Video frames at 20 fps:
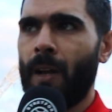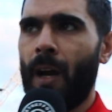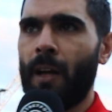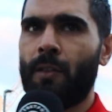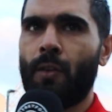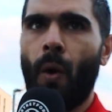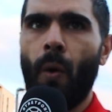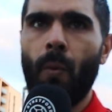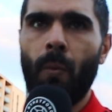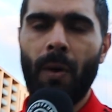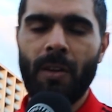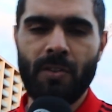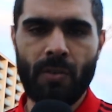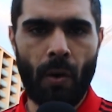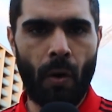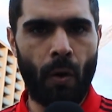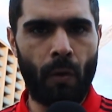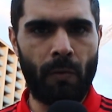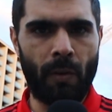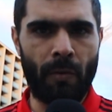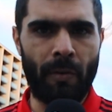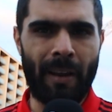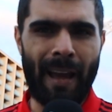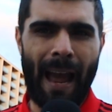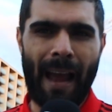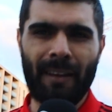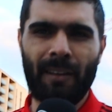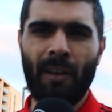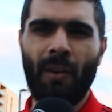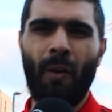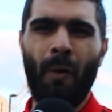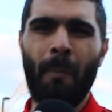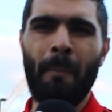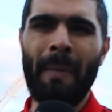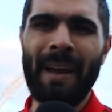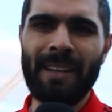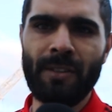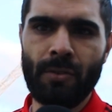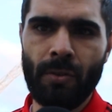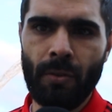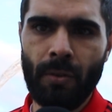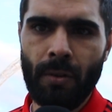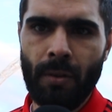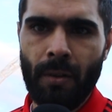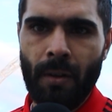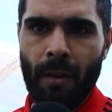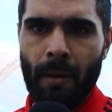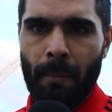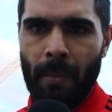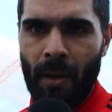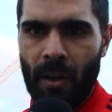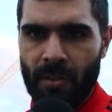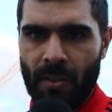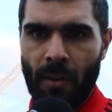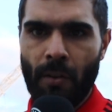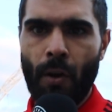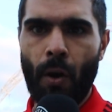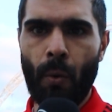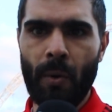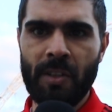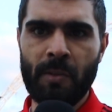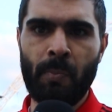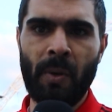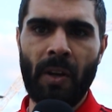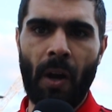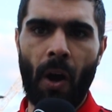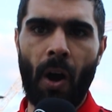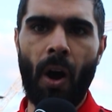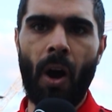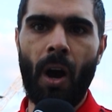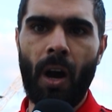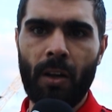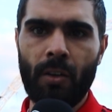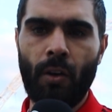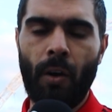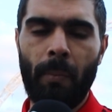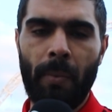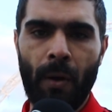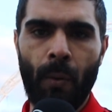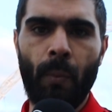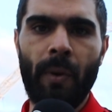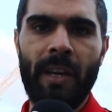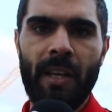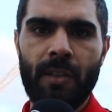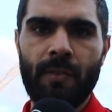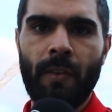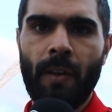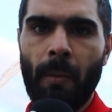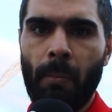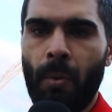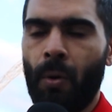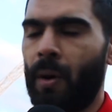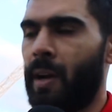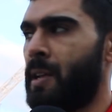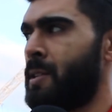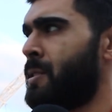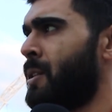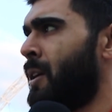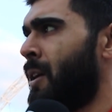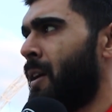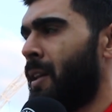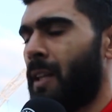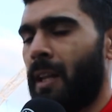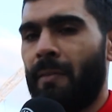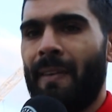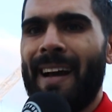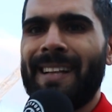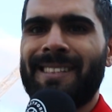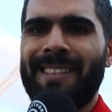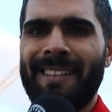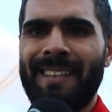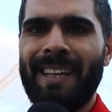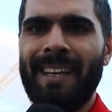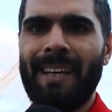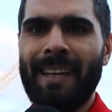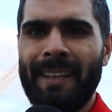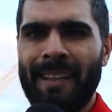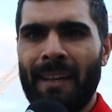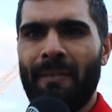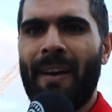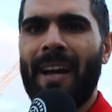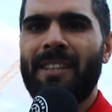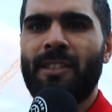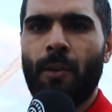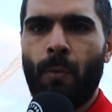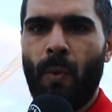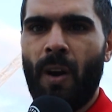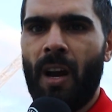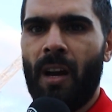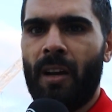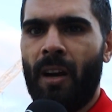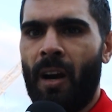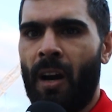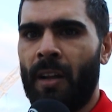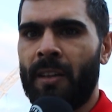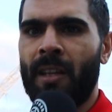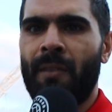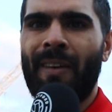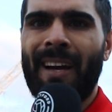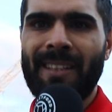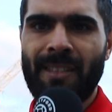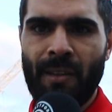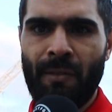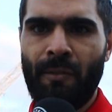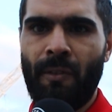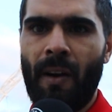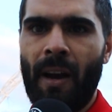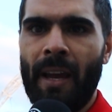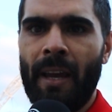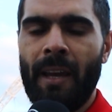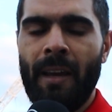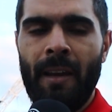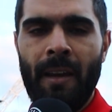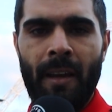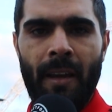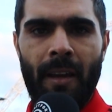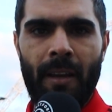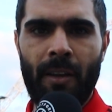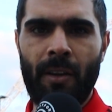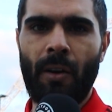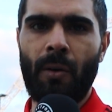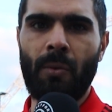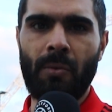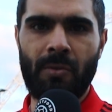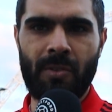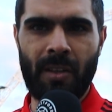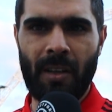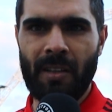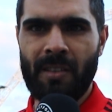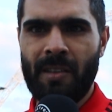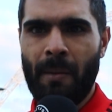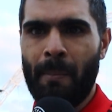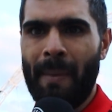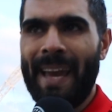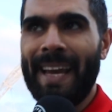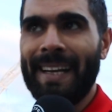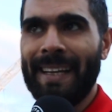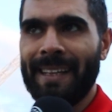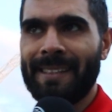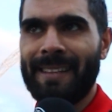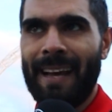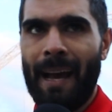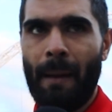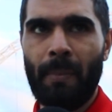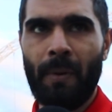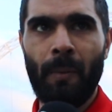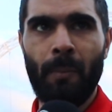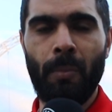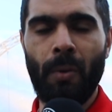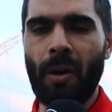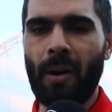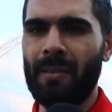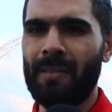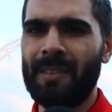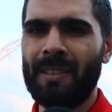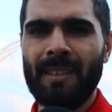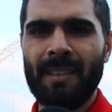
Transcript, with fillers: I don't want to overreact and go mental because I know it's been a hard couple of weeks for the boys. They've had to dig in, they've had to work hard, they've had to fight, you know, to, to make this happen. But